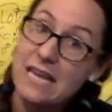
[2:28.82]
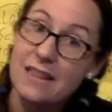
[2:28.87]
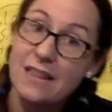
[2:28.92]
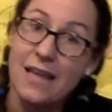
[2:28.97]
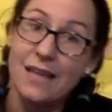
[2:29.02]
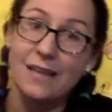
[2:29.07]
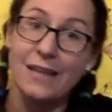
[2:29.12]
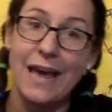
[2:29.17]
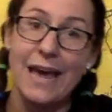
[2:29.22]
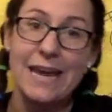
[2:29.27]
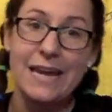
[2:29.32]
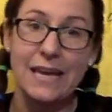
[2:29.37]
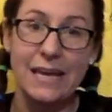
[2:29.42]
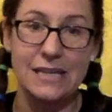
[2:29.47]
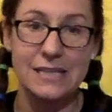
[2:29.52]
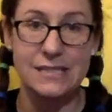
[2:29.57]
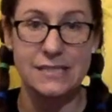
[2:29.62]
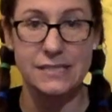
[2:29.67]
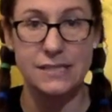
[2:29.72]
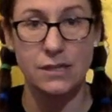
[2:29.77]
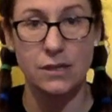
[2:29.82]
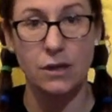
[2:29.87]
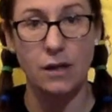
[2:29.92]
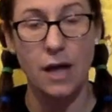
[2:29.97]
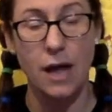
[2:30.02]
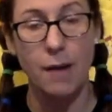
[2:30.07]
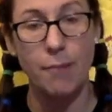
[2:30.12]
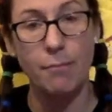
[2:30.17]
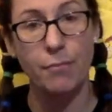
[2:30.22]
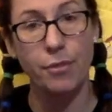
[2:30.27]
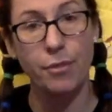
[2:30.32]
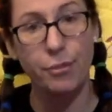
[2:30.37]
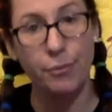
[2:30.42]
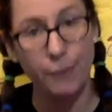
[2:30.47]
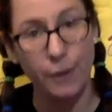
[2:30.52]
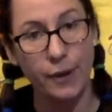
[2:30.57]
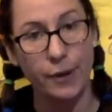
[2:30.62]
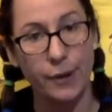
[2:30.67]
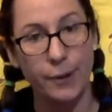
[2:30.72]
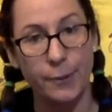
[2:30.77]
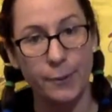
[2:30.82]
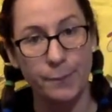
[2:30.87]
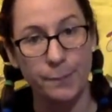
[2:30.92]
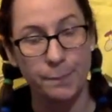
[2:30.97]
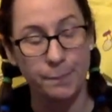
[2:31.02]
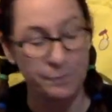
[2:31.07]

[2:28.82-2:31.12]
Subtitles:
that light can still come through.